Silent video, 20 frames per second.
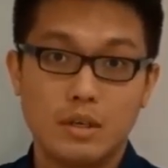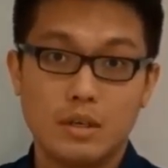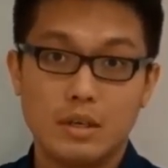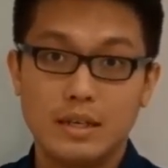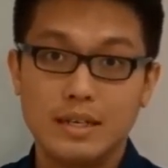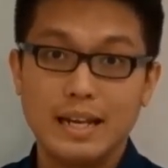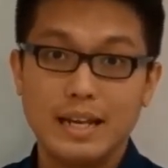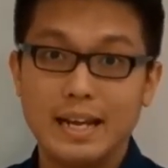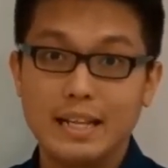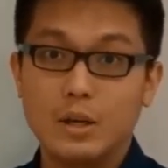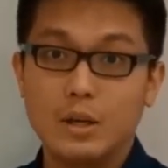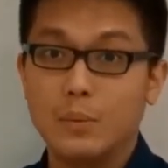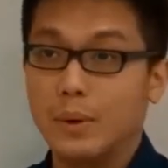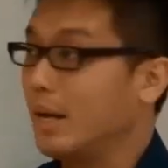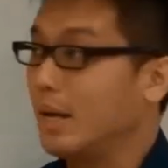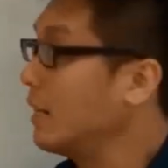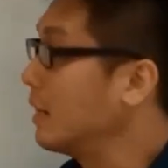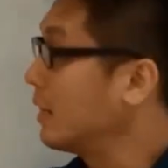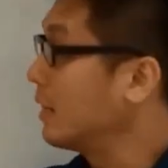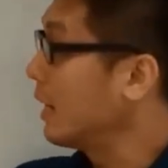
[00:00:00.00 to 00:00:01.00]
in any
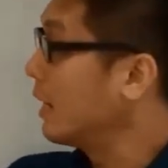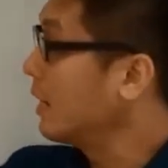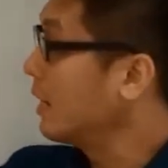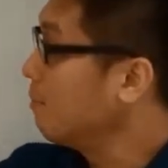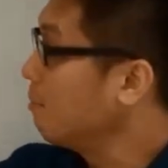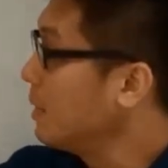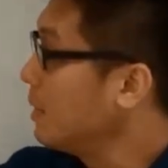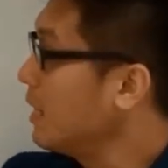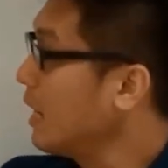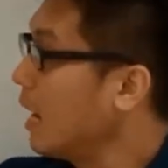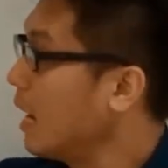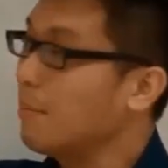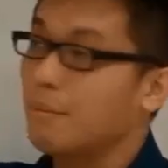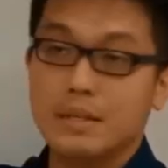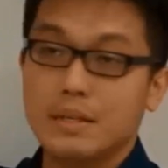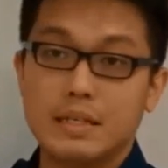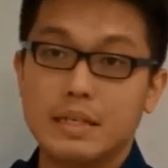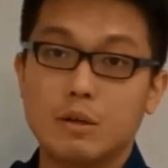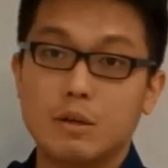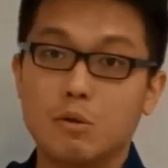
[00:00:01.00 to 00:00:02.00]
way that BM
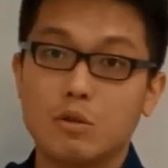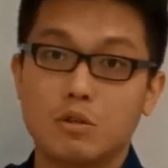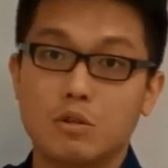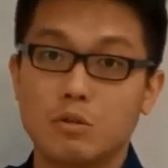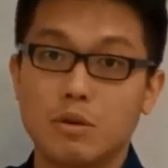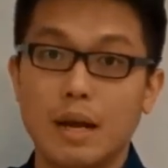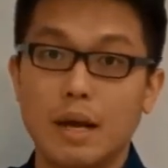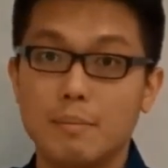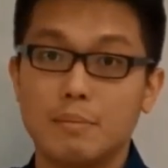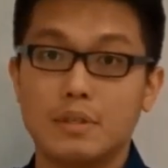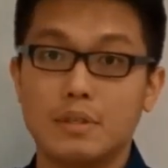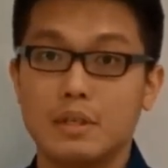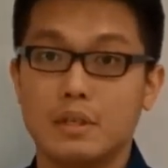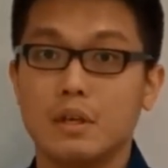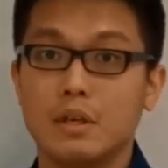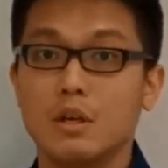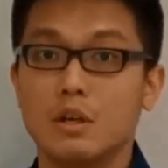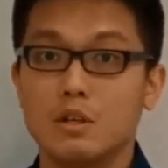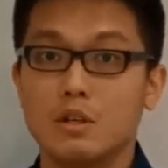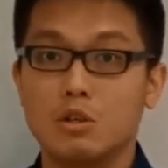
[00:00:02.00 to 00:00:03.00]
is equals to
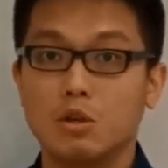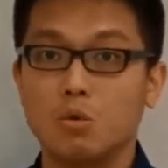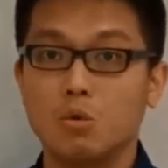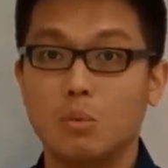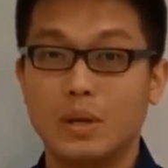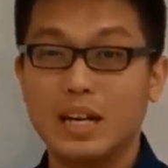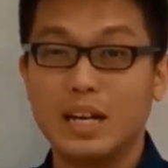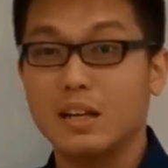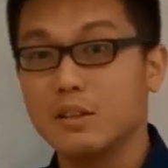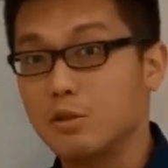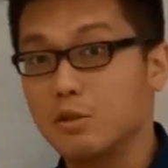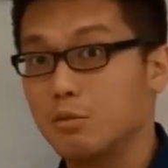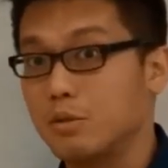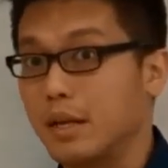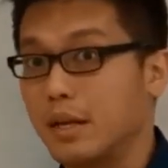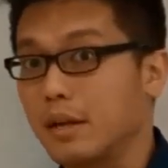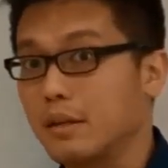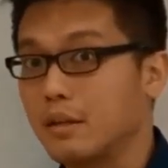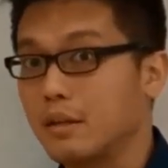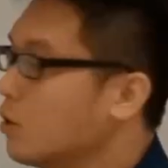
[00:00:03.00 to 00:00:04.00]
MC. So we can't use
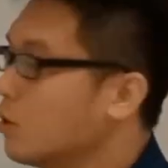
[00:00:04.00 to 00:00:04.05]
that.